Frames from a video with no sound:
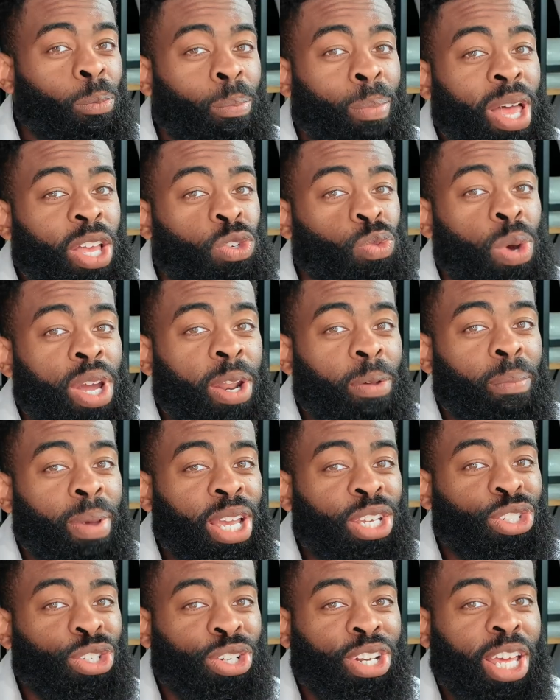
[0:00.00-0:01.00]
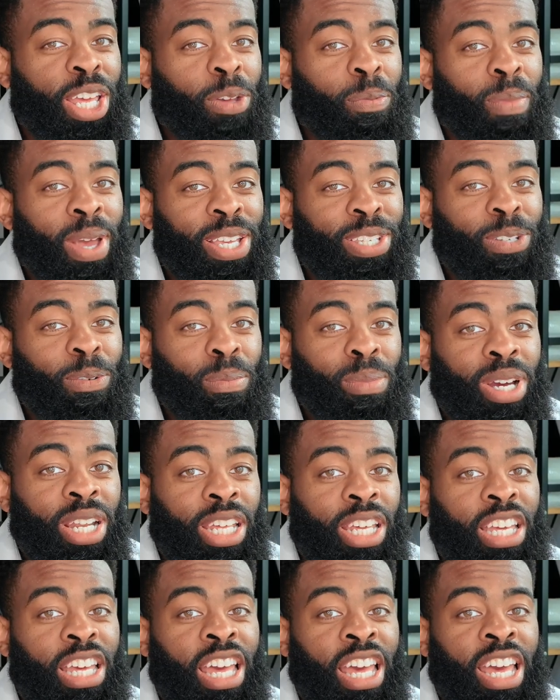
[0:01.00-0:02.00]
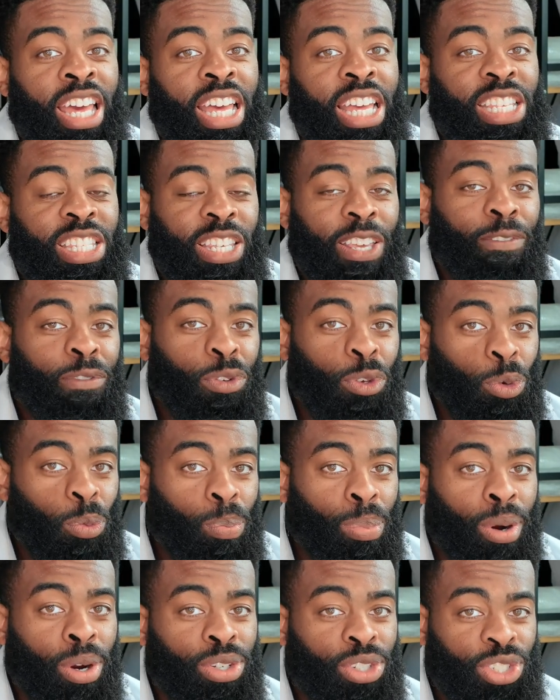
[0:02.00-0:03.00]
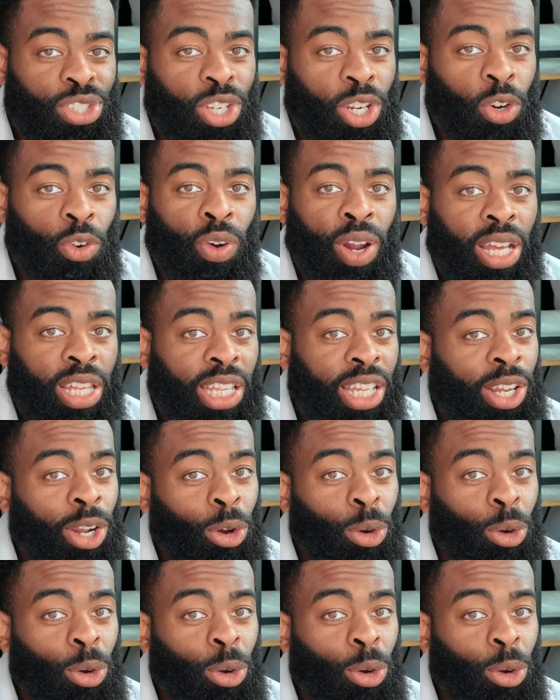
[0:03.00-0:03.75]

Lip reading: the best way to make sure that you make some money is if you purchase it correctly.